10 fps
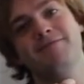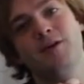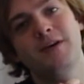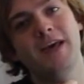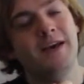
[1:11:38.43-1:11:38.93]

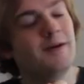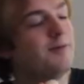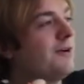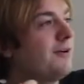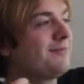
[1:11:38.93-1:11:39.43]
Okay,
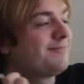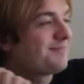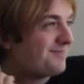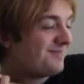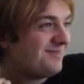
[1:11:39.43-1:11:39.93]
well,
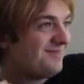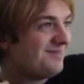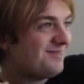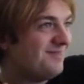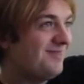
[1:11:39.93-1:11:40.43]

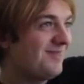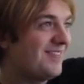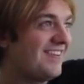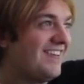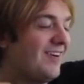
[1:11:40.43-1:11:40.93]

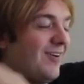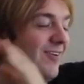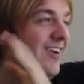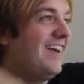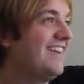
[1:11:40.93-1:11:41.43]

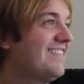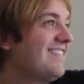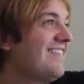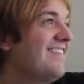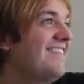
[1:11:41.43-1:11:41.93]
all
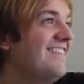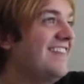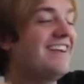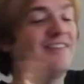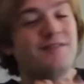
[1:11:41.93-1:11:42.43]
right. Well,
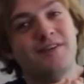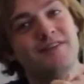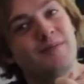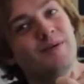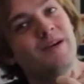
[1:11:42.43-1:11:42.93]
that is
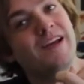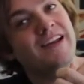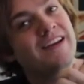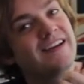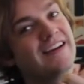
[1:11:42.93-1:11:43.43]

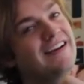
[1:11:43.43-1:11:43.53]
Fuzzybrain.